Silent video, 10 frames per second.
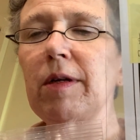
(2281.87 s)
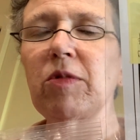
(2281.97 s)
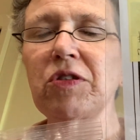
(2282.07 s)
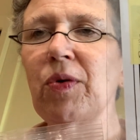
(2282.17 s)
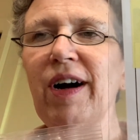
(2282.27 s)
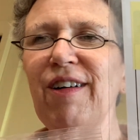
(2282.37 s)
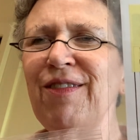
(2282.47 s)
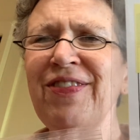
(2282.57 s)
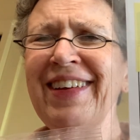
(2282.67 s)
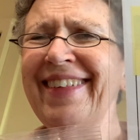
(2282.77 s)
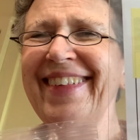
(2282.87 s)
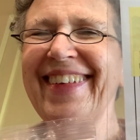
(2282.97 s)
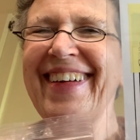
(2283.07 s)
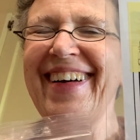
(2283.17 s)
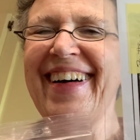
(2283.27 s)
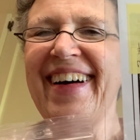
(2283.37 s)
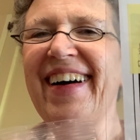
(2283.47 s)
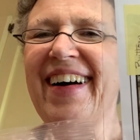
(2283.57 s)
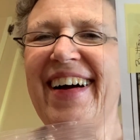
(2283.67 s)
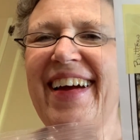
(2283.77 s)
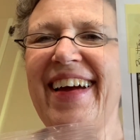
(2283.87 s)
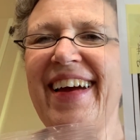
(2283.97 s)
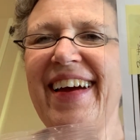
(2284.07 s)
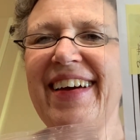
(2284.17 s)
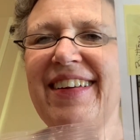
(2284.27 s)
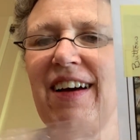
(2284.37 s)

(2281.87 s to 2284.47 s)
12, and